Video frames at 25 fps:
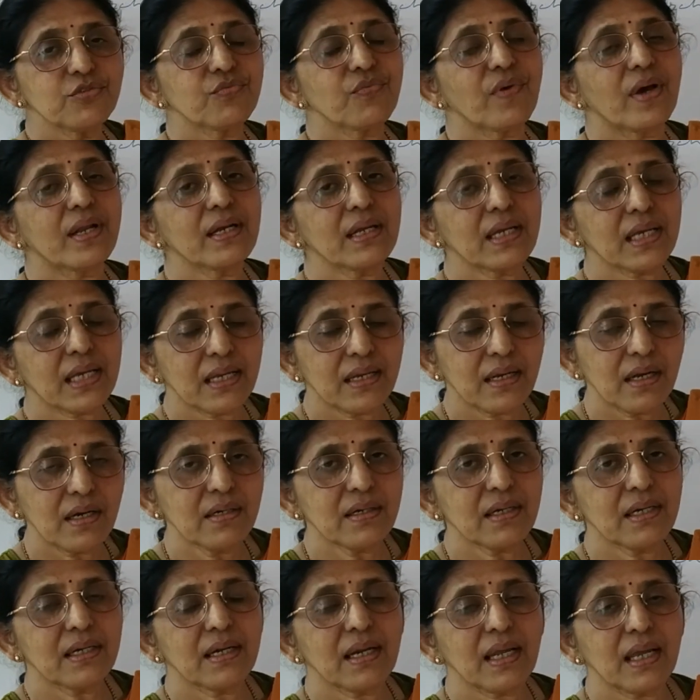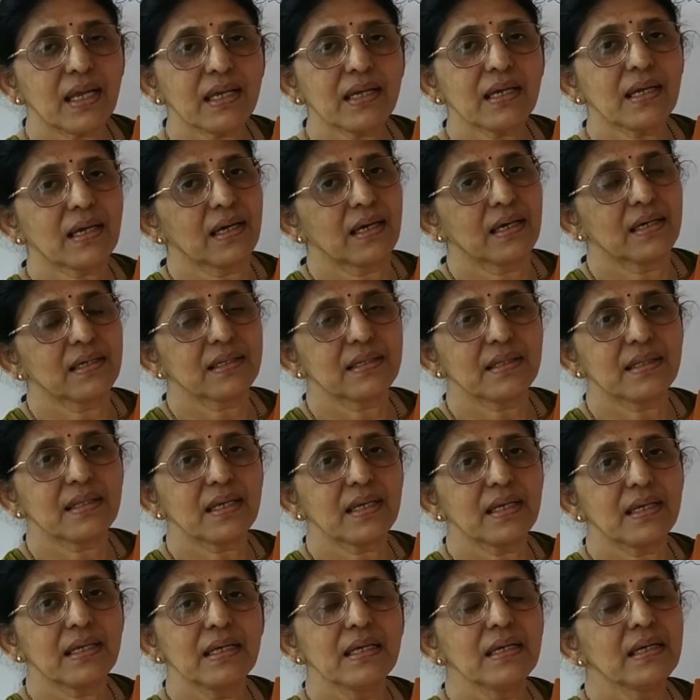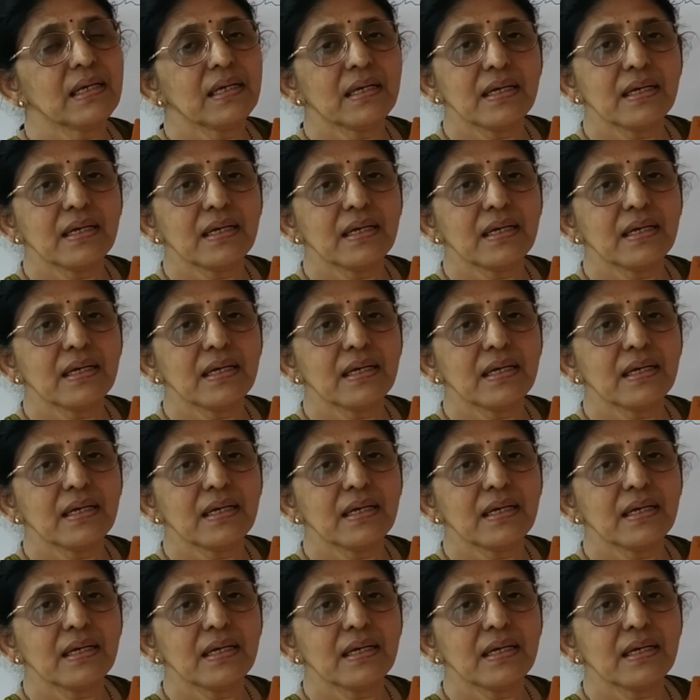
one cannot take the